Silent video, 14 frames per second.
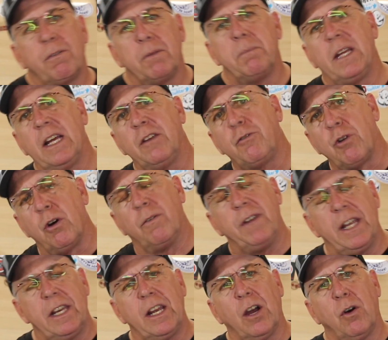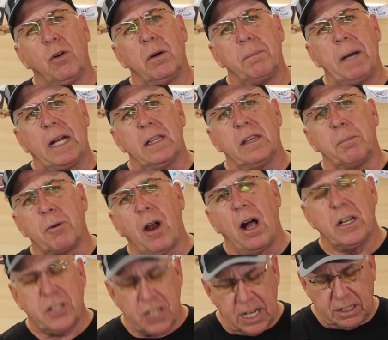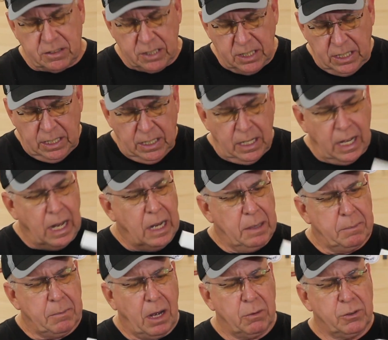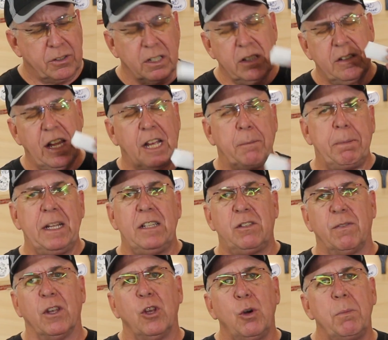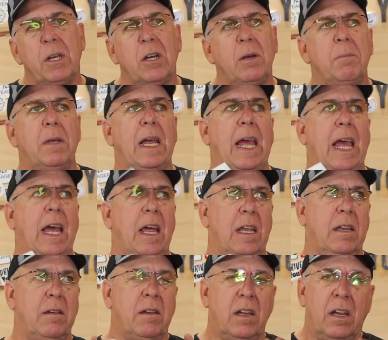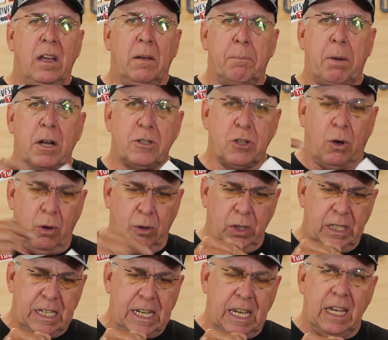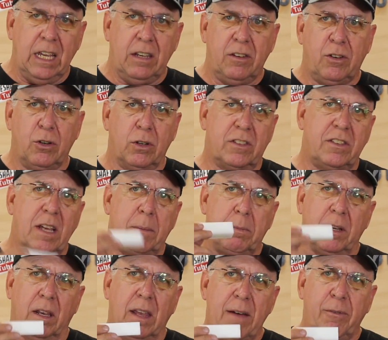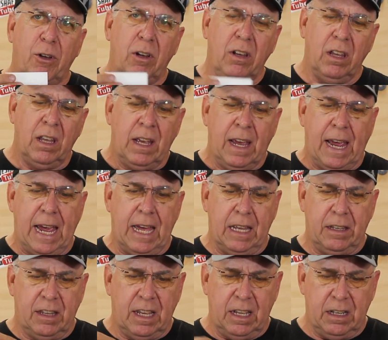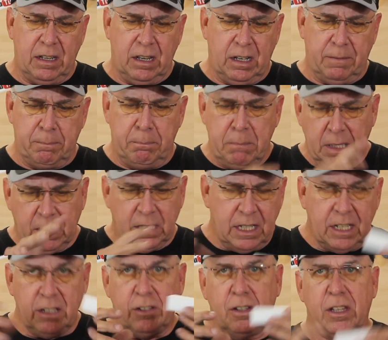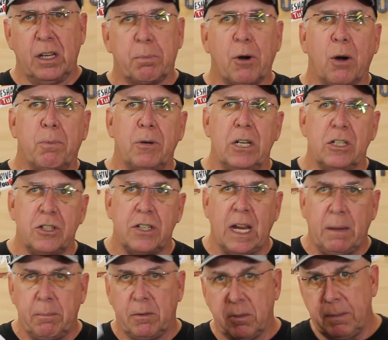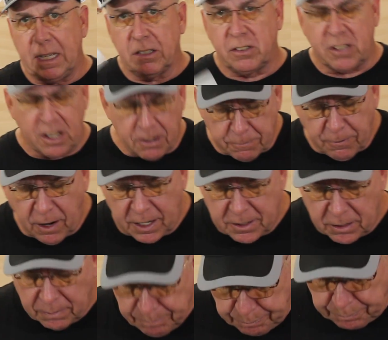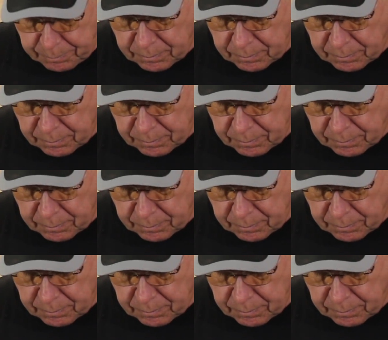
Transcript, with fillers: from the intro video about the project, um, I was going to take a piece of aluminum and punch a hole in the end to accept a level and then uh, mill it into the appropriate shape to be a center finder.